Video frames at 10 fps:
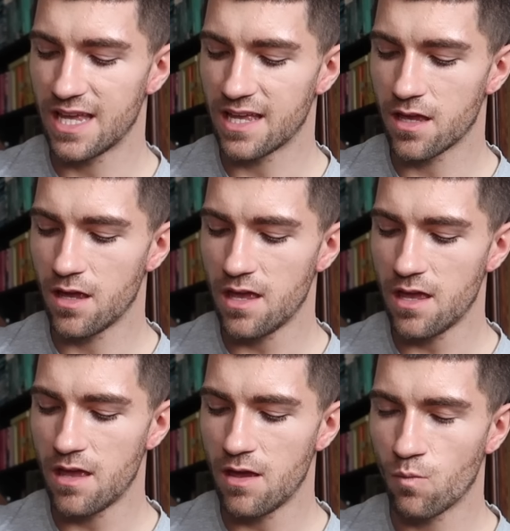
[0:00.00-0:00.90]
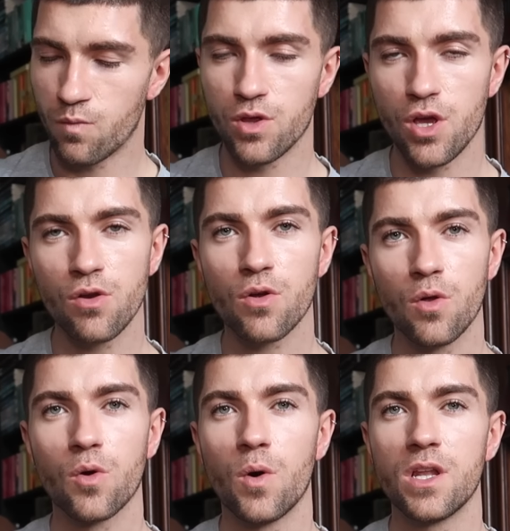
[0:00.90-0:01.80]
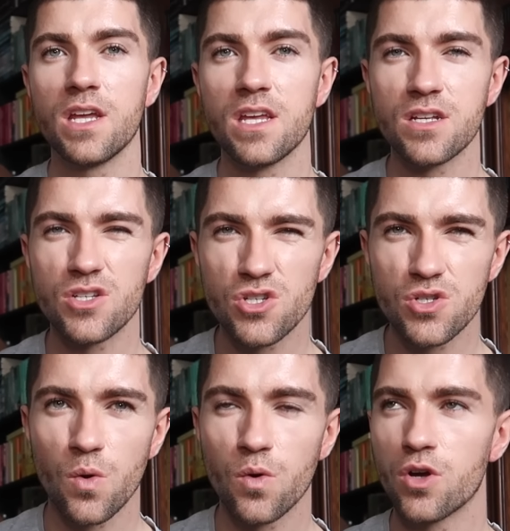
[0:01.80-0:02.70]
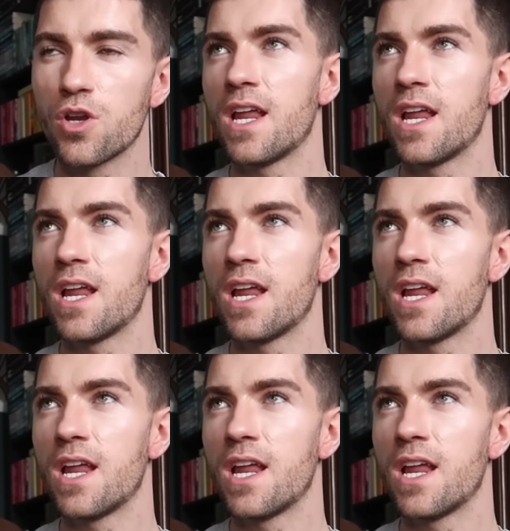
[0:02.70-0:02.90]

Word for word: think Uniqlo quality is so good.